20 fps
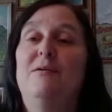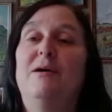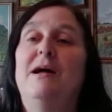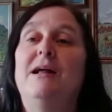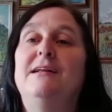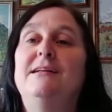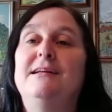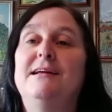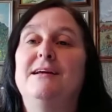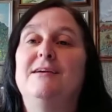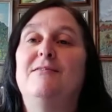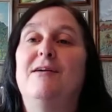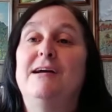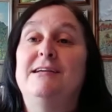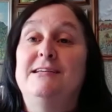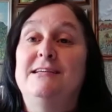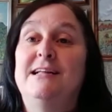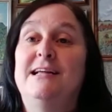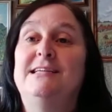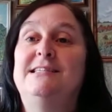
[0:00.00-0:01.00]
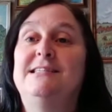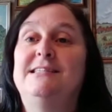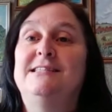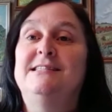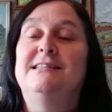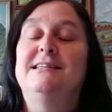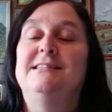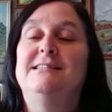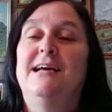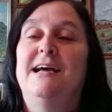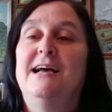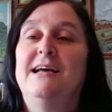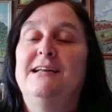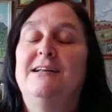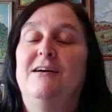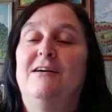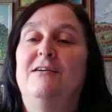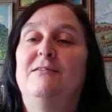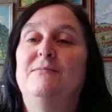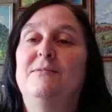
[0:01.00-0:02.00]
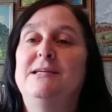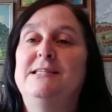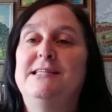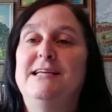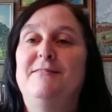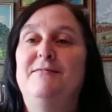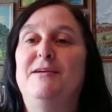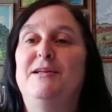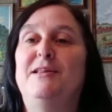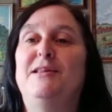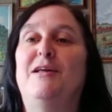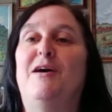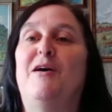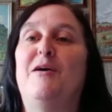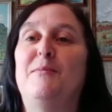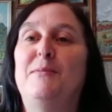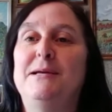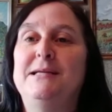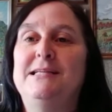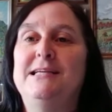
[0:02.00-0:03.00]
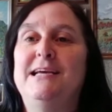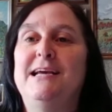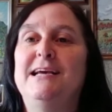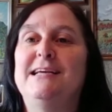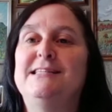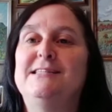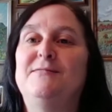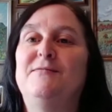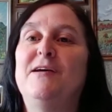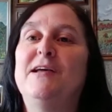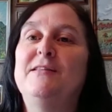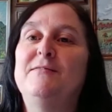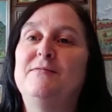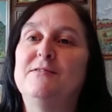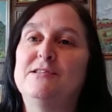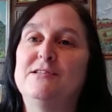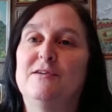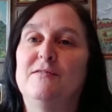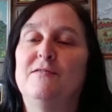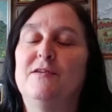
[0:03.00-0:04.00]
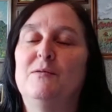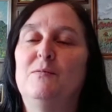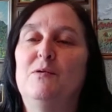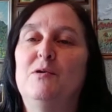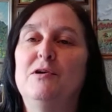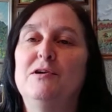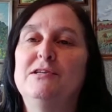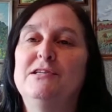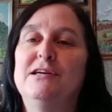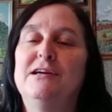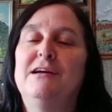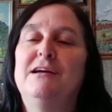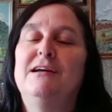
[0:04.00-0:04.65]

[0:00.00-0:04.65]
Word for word: and congratulations to Dad on receiving the RPTS Faithful Servant Award.